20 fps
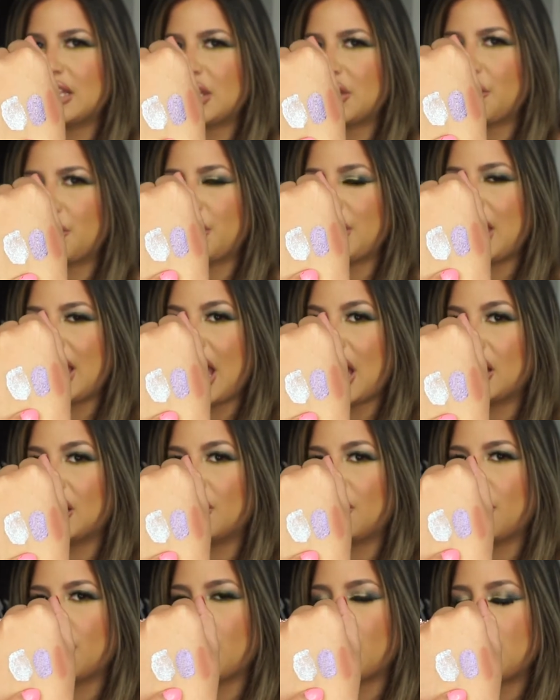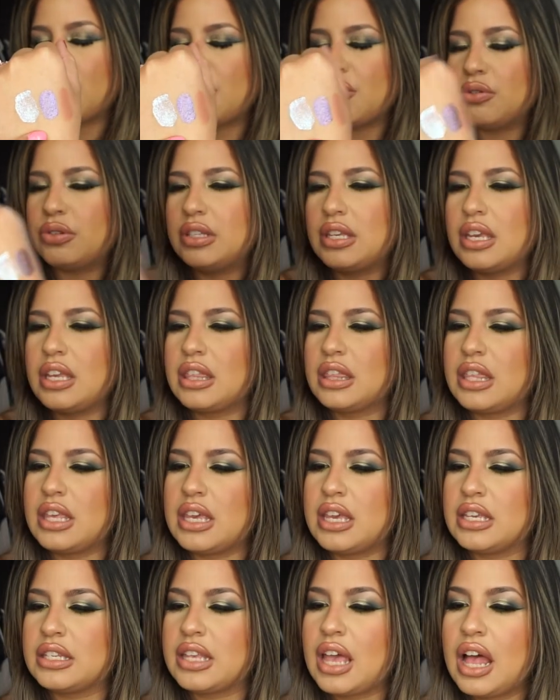to create a look using
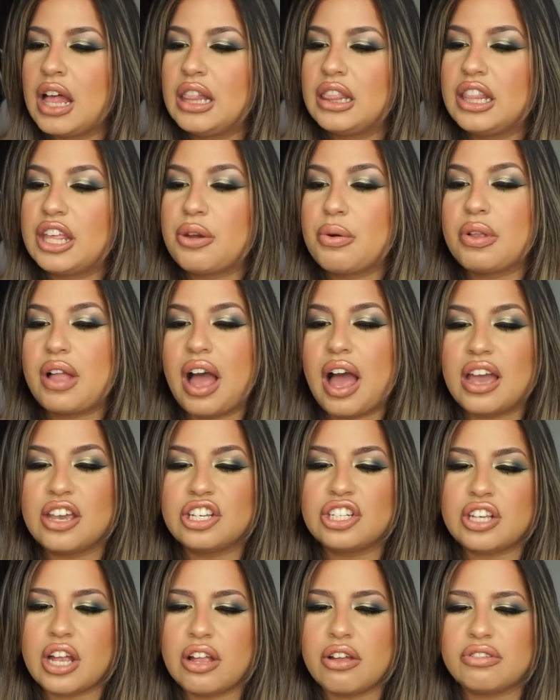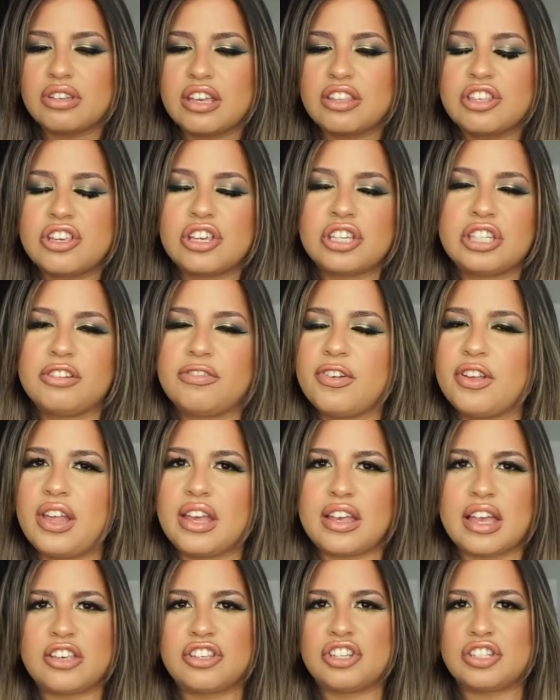these liquid eyeshadows i just feel
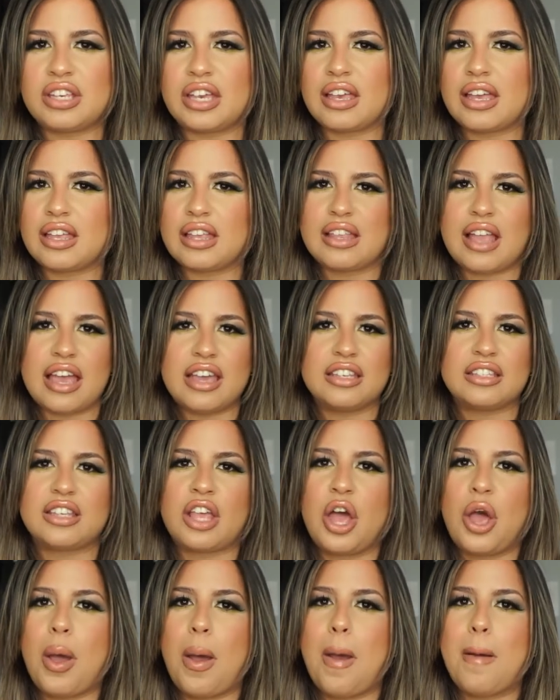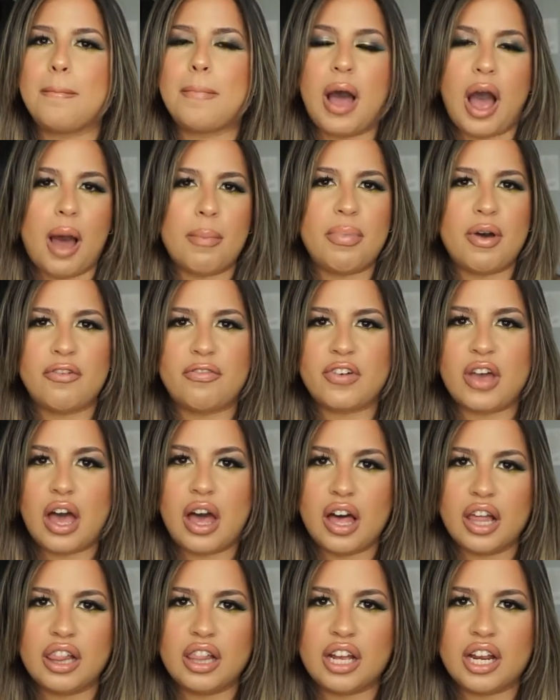like it's just like a nice pop of
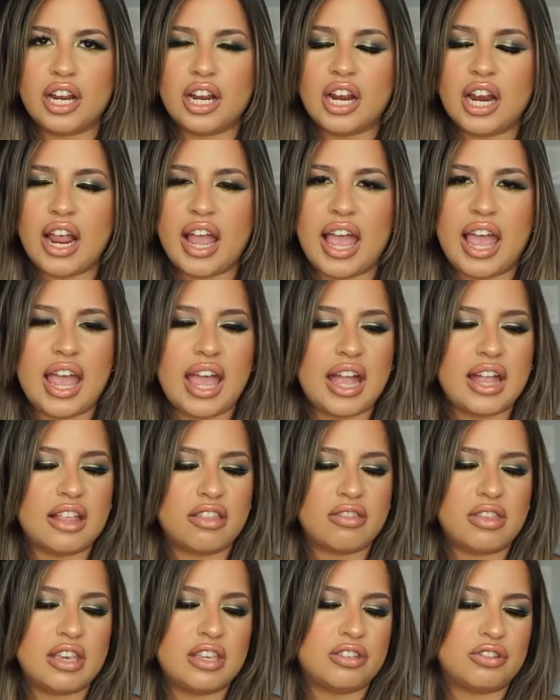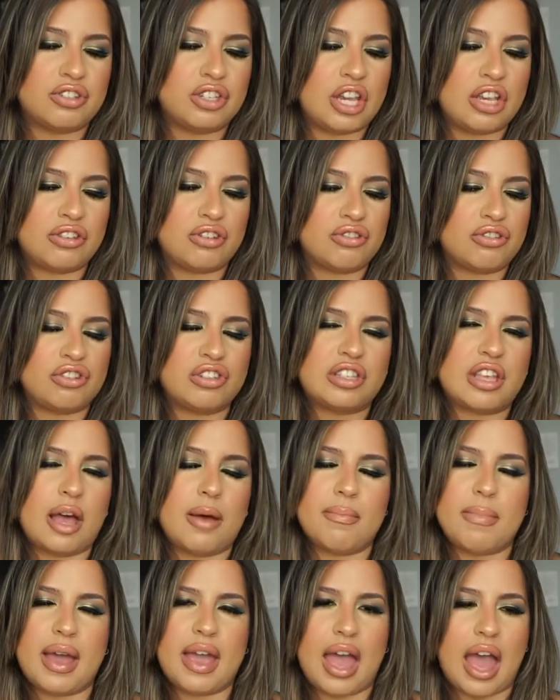color and these shades are just
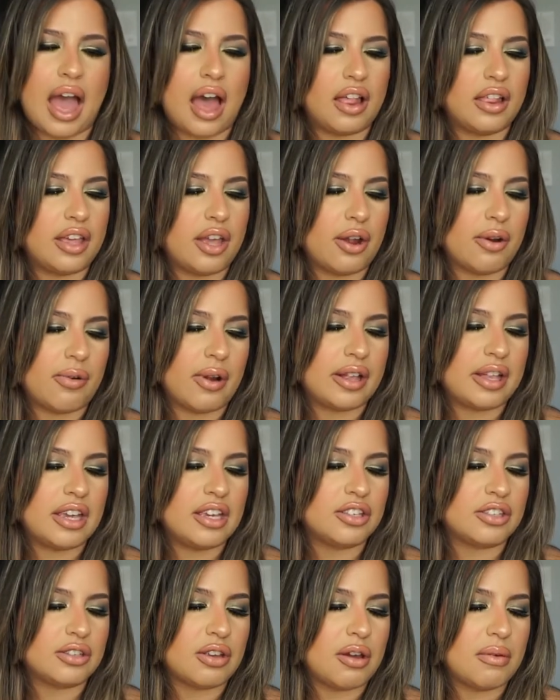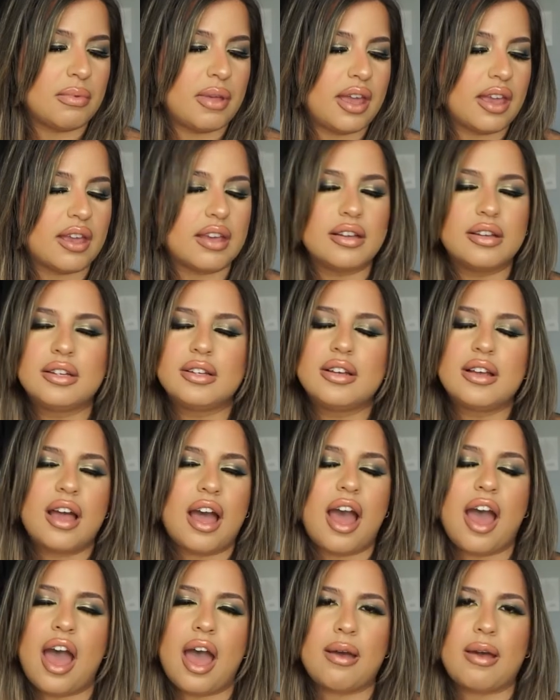up my alley already so i'm like
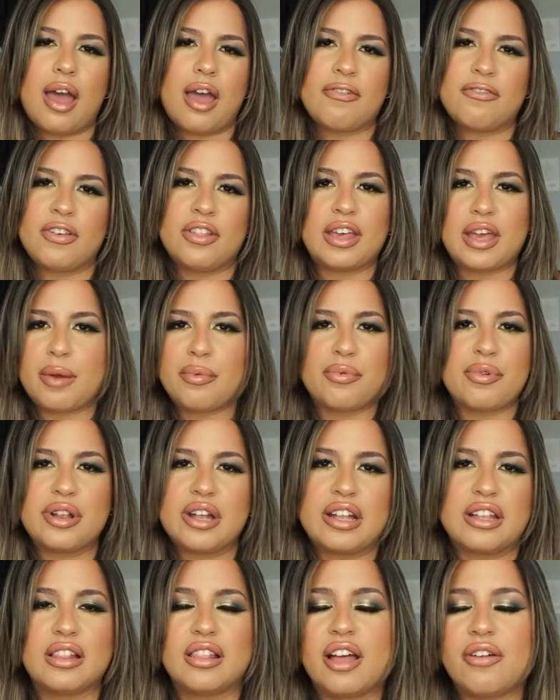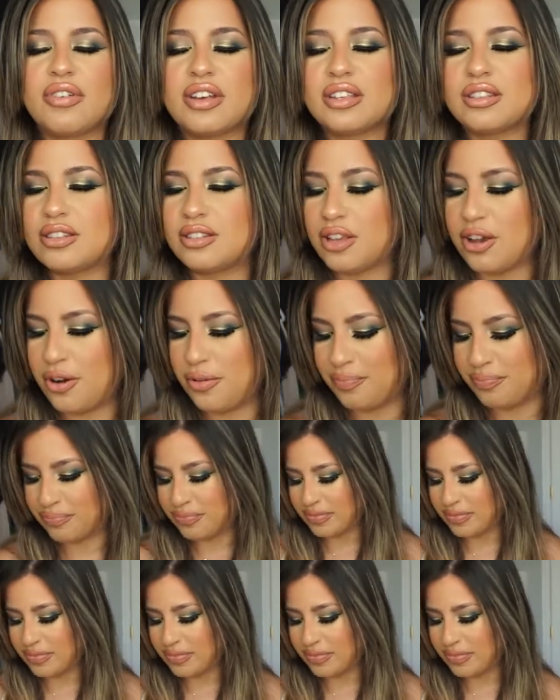i, I feel like i'm already gonna love it so